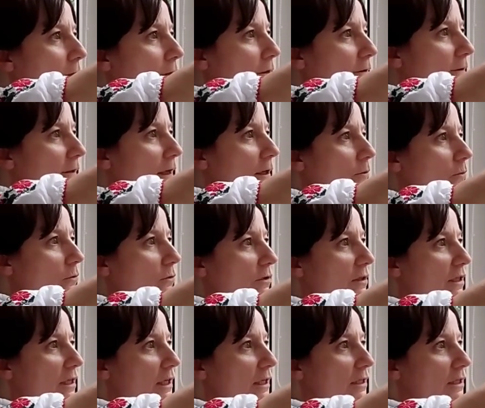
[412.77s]
and then
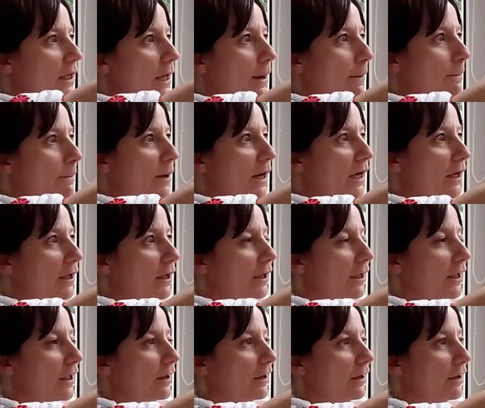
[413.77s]
rotating back
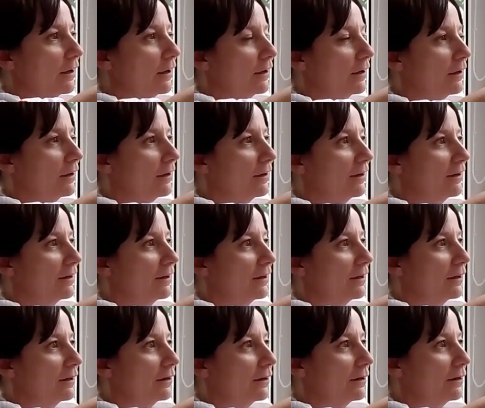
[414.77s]
again
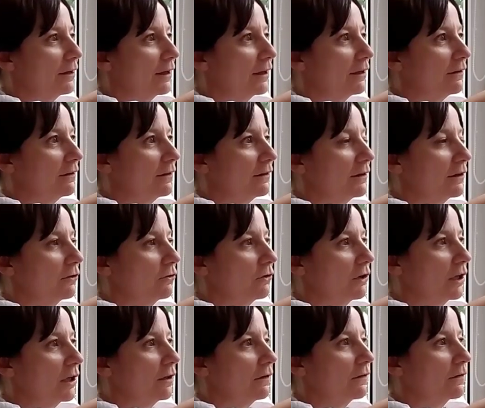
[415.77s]
90
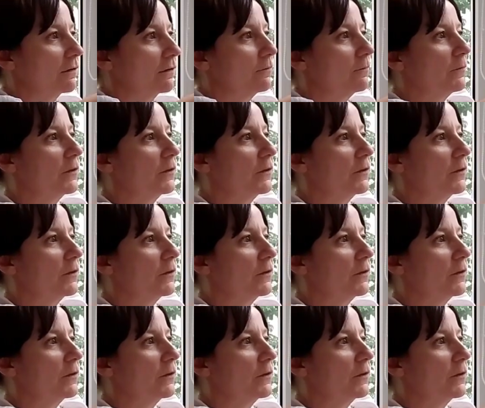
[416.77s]
degrees.